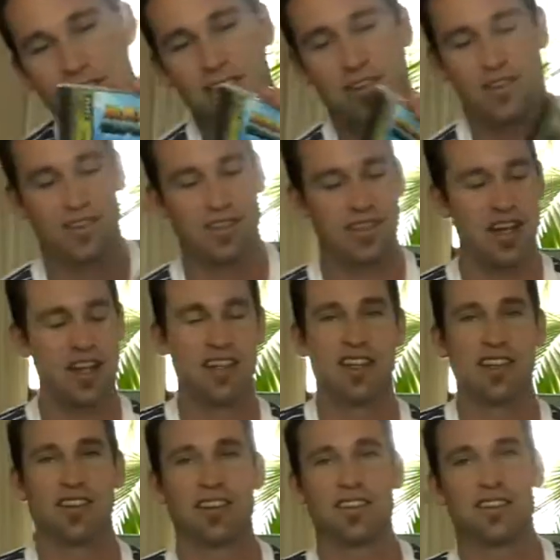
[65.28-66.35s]
so I was keen to
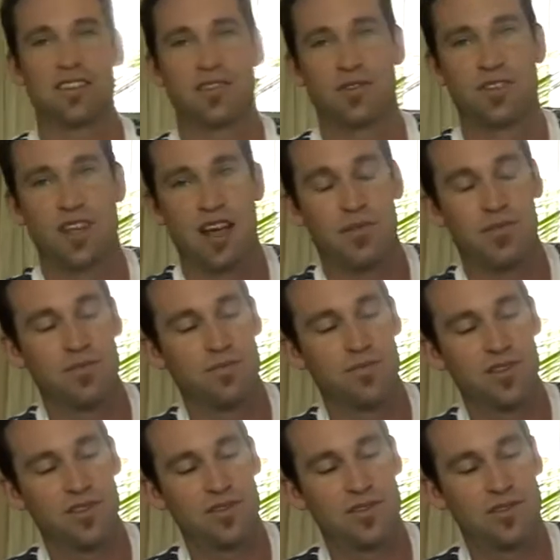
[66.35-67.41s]
get this. It was
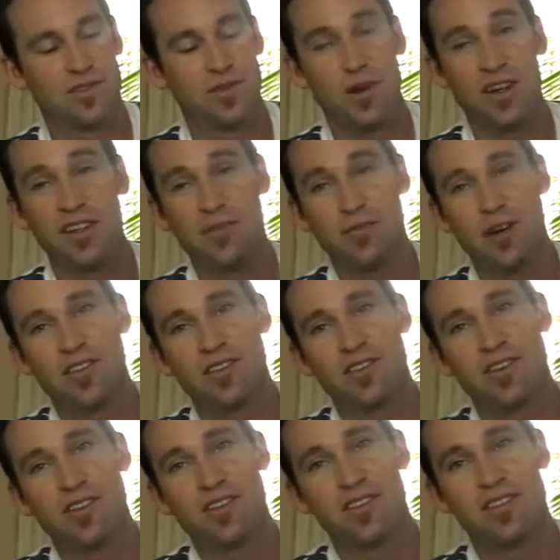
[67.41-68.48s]

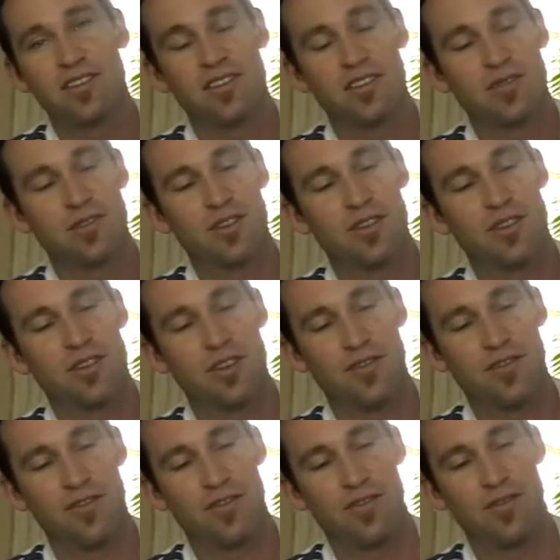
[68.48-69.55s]
$21, which I
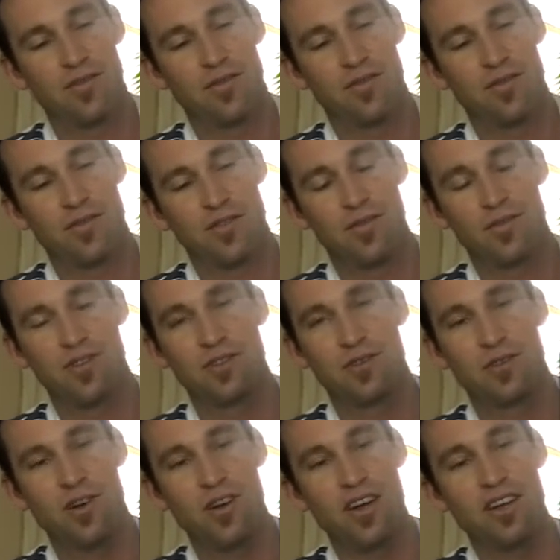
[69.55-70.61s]
thought was
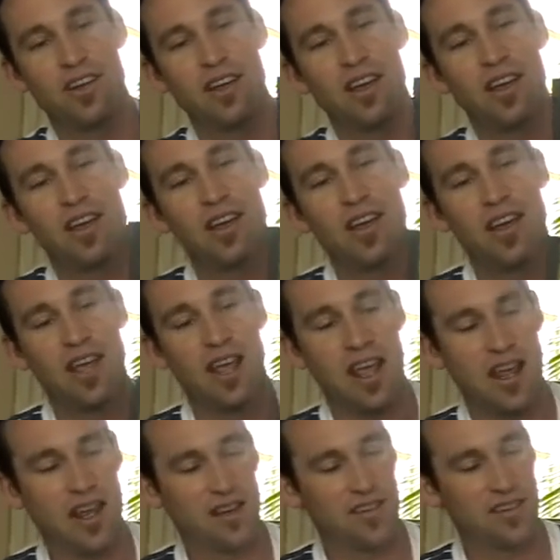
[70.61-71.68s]
alright.
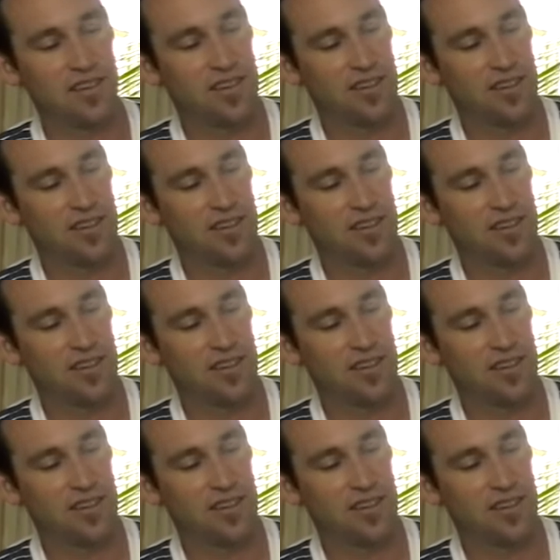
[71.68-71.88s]
And